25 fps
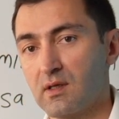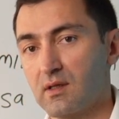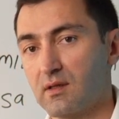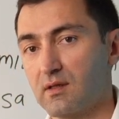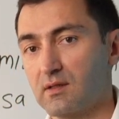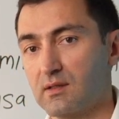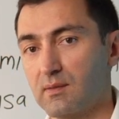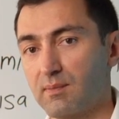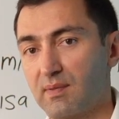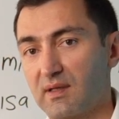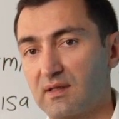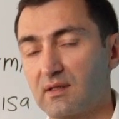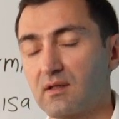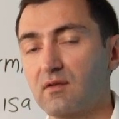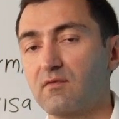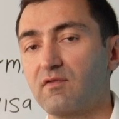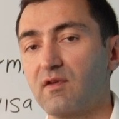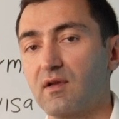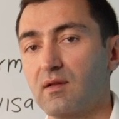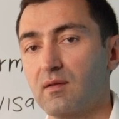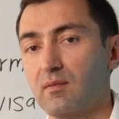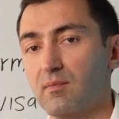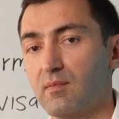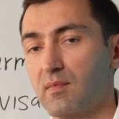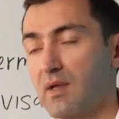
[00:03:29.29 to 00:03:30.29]
the dependent
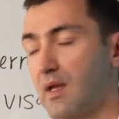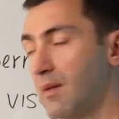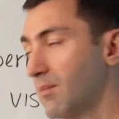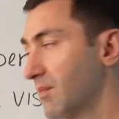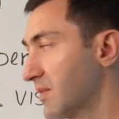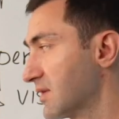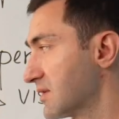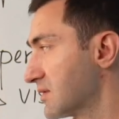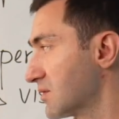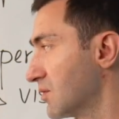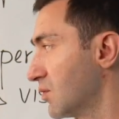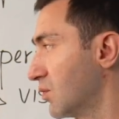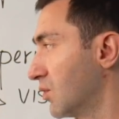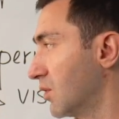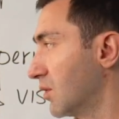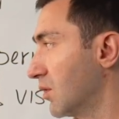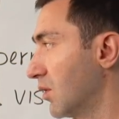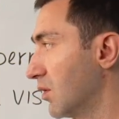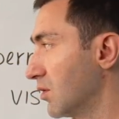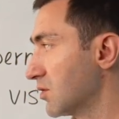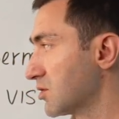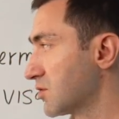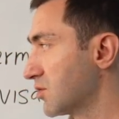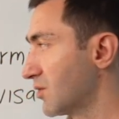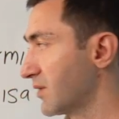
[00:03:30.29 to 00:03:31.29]
family members will
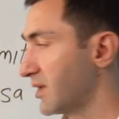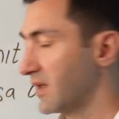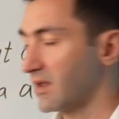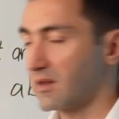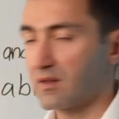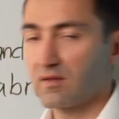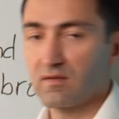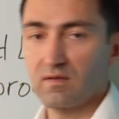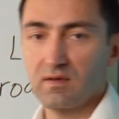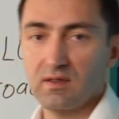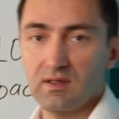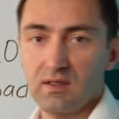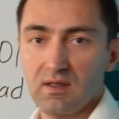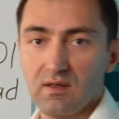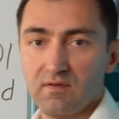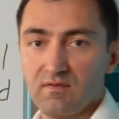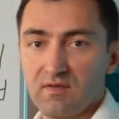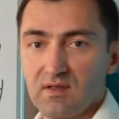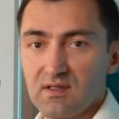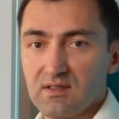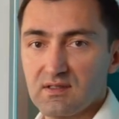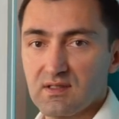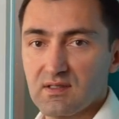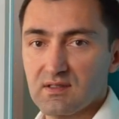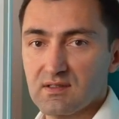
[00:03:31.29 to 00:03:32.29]
also get three-year
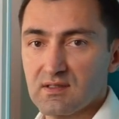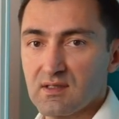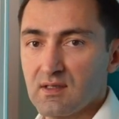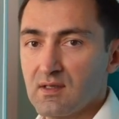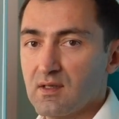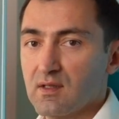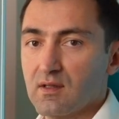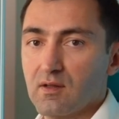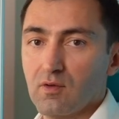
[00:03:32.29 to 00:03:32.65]
visas